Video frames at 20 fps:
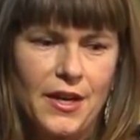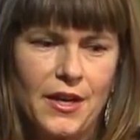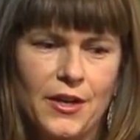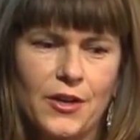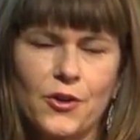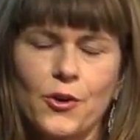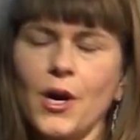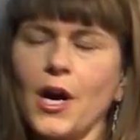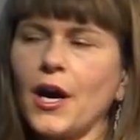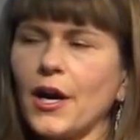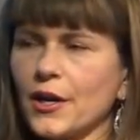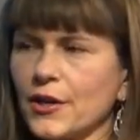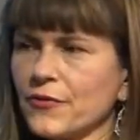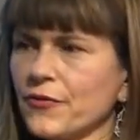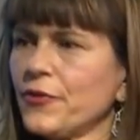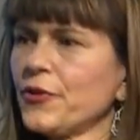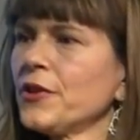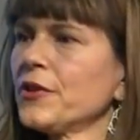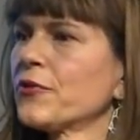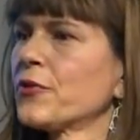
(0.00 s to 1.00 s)
You know, a heart
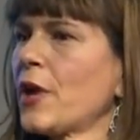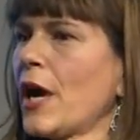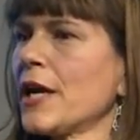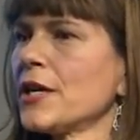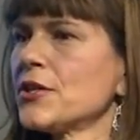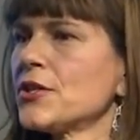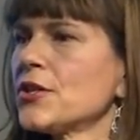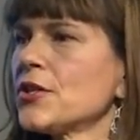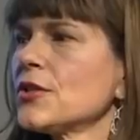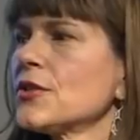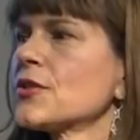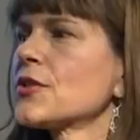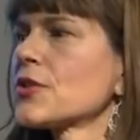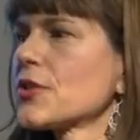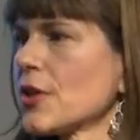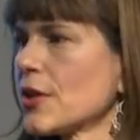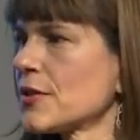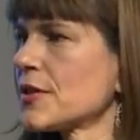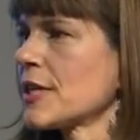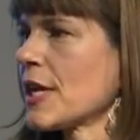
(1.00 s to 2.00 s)
full of gratitude
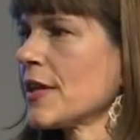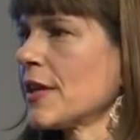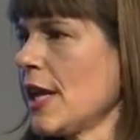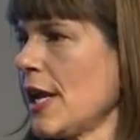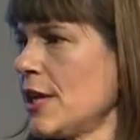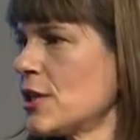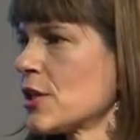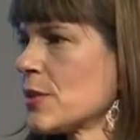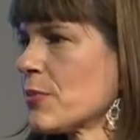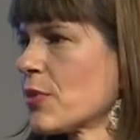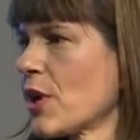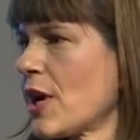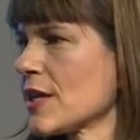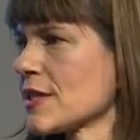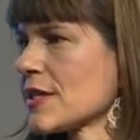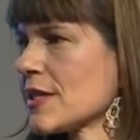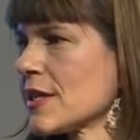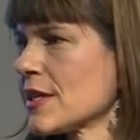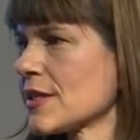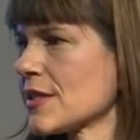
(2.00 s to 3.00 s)
slows down the aging
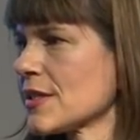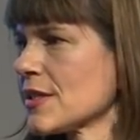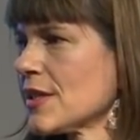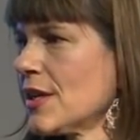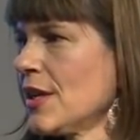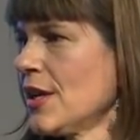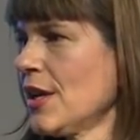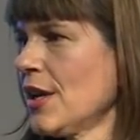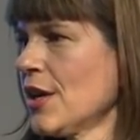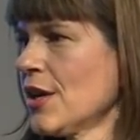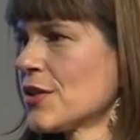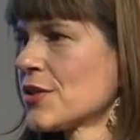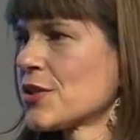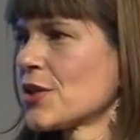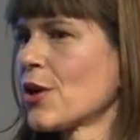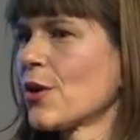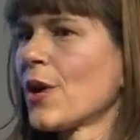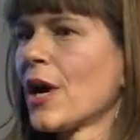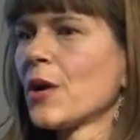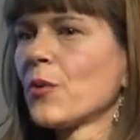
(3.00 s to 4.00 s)
process.
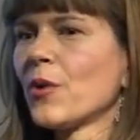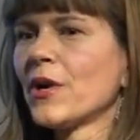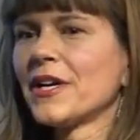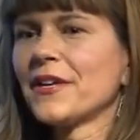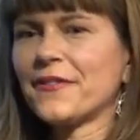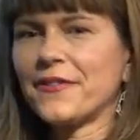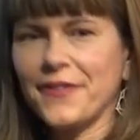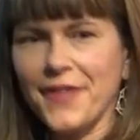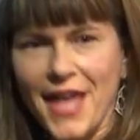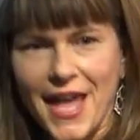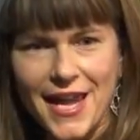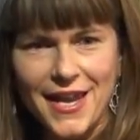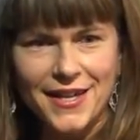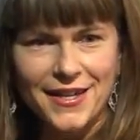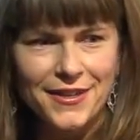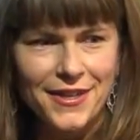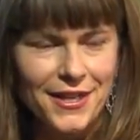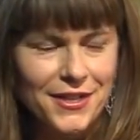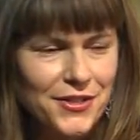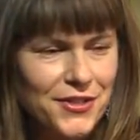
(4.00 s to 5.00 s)
So I want to
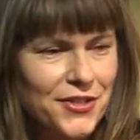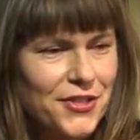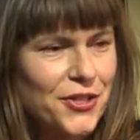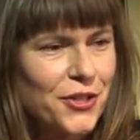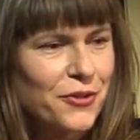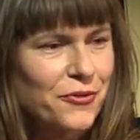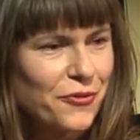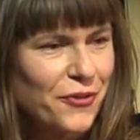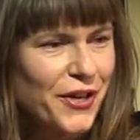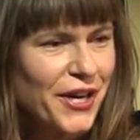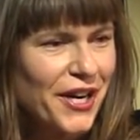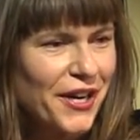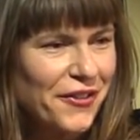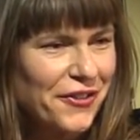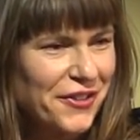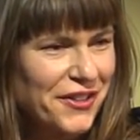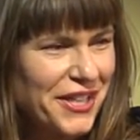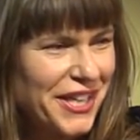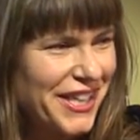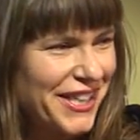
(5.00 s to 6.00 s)
thank the Institute for
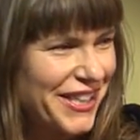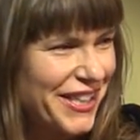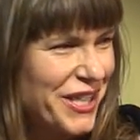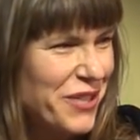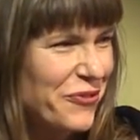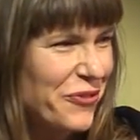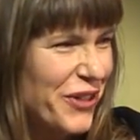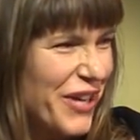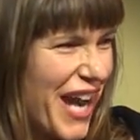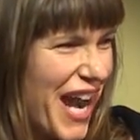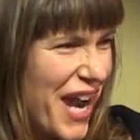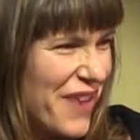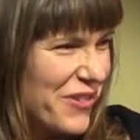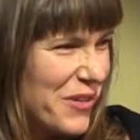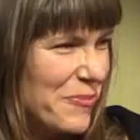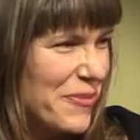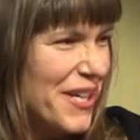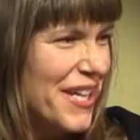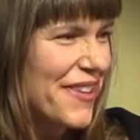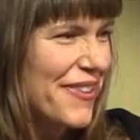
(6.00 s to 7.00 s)
Health and Healing for
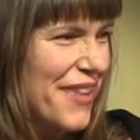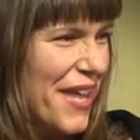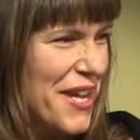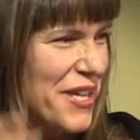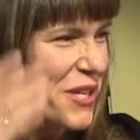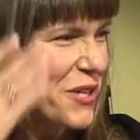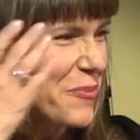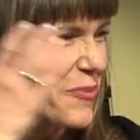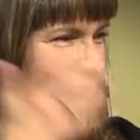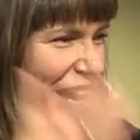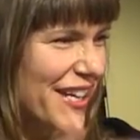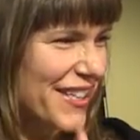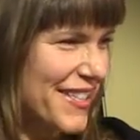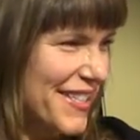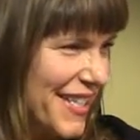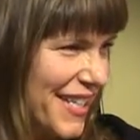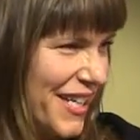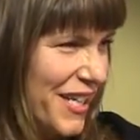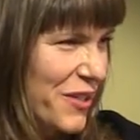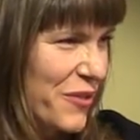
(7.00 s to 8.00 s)
having me. Thank you,
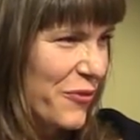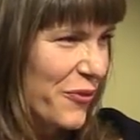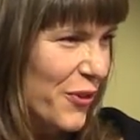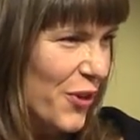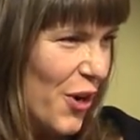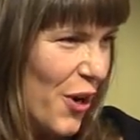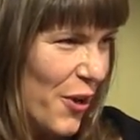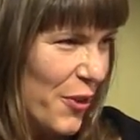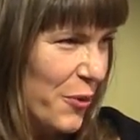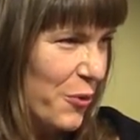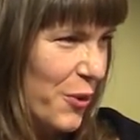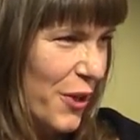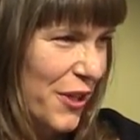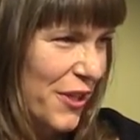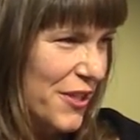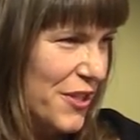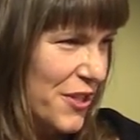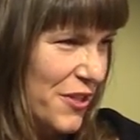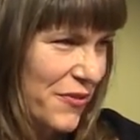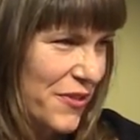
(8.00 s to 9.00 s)
Maxine, for all the work
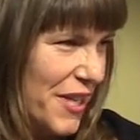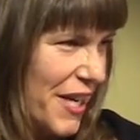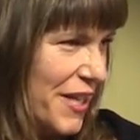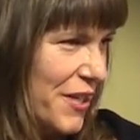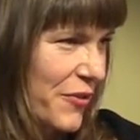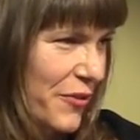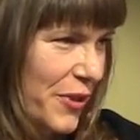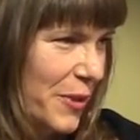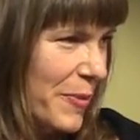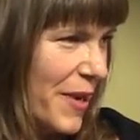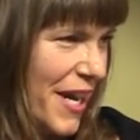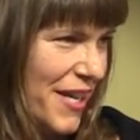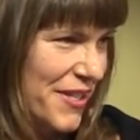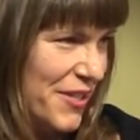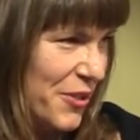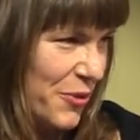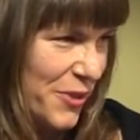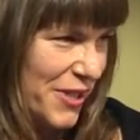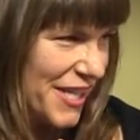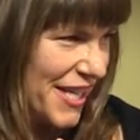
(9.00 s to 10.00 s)
that you've done over the
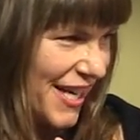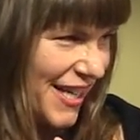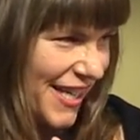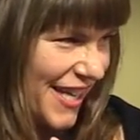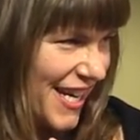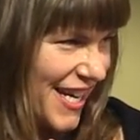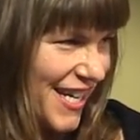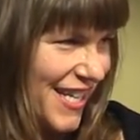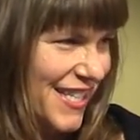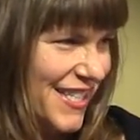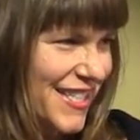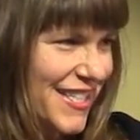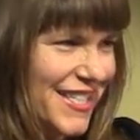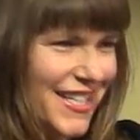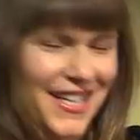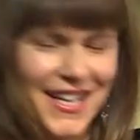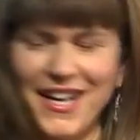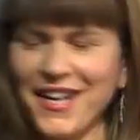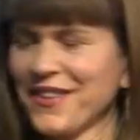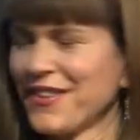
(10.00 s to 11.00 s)
past 3 decades.
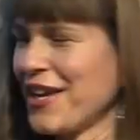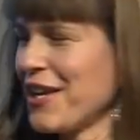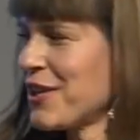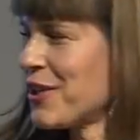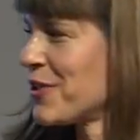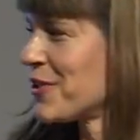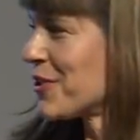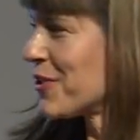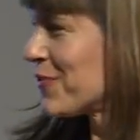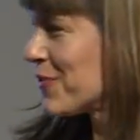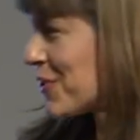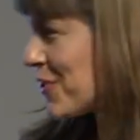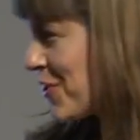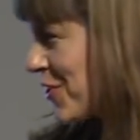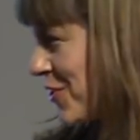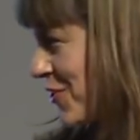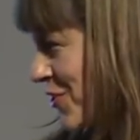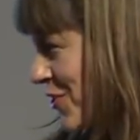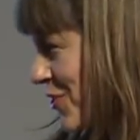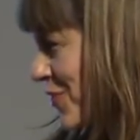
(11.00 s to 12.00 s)
Thank you
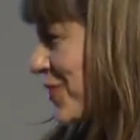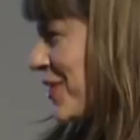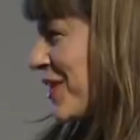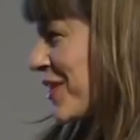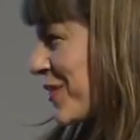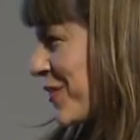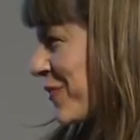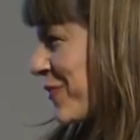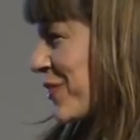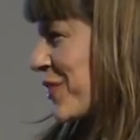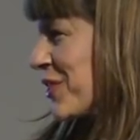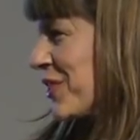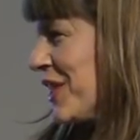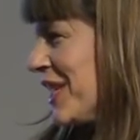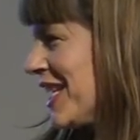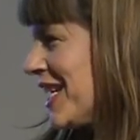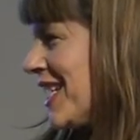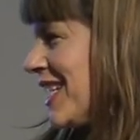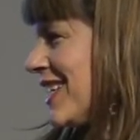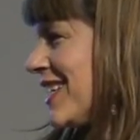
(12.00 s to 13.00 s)
to Judith for
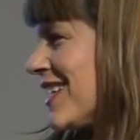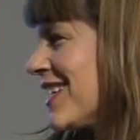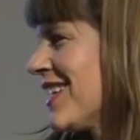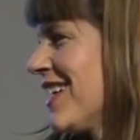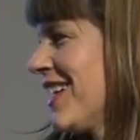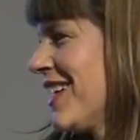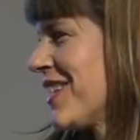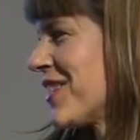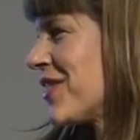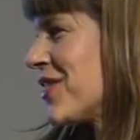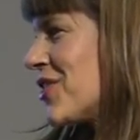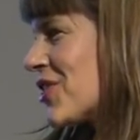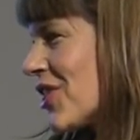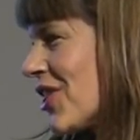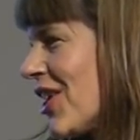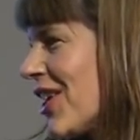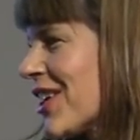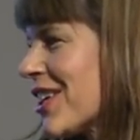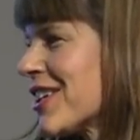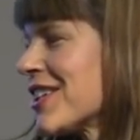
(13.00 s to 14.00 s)
leading the
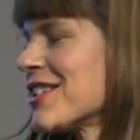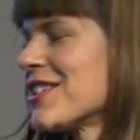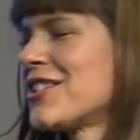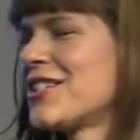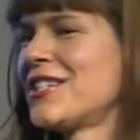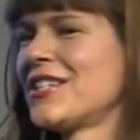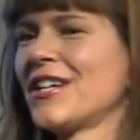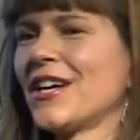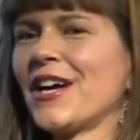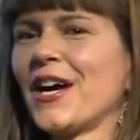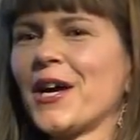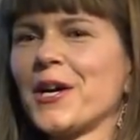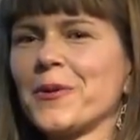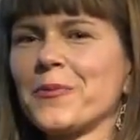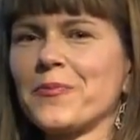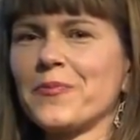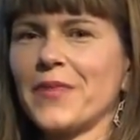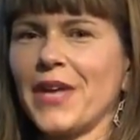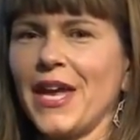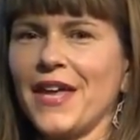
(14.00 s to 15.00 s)
charge.
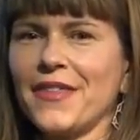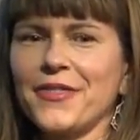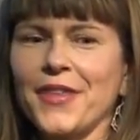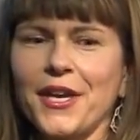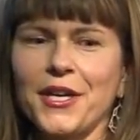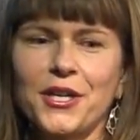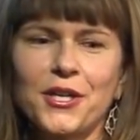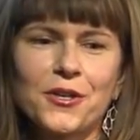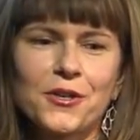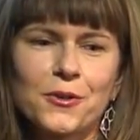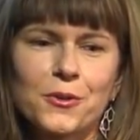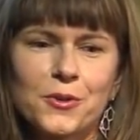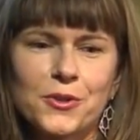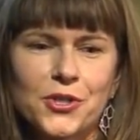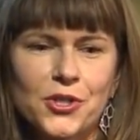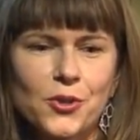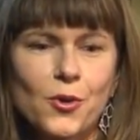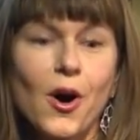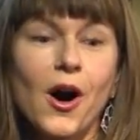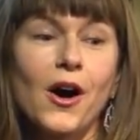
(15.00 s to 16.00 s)
And thank you
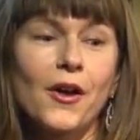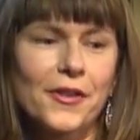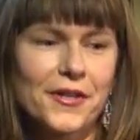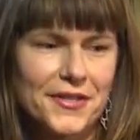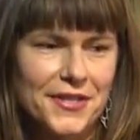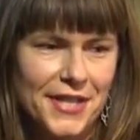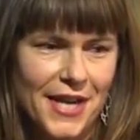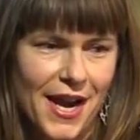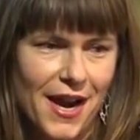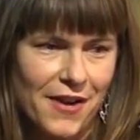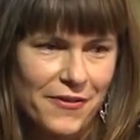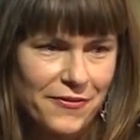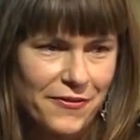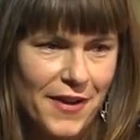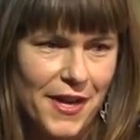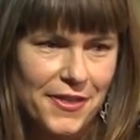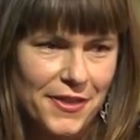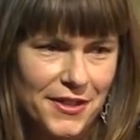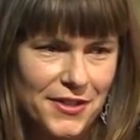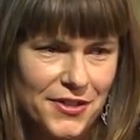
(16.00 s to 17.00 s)
to all the staff
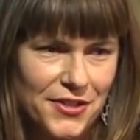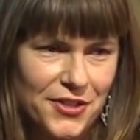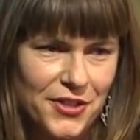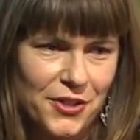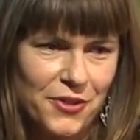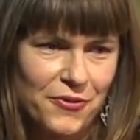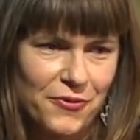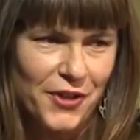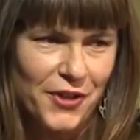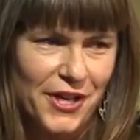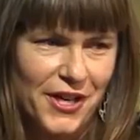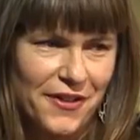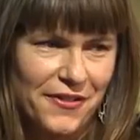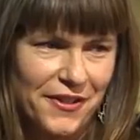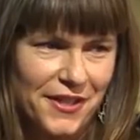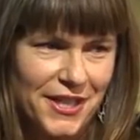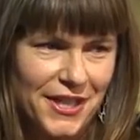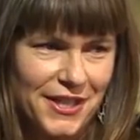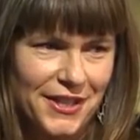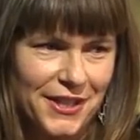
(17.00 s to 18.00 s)
at the Institute Health
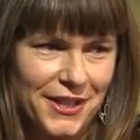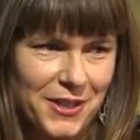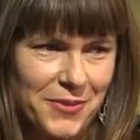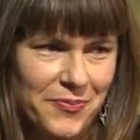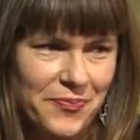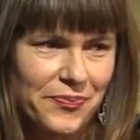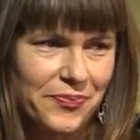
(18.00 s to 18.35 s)
and Healing.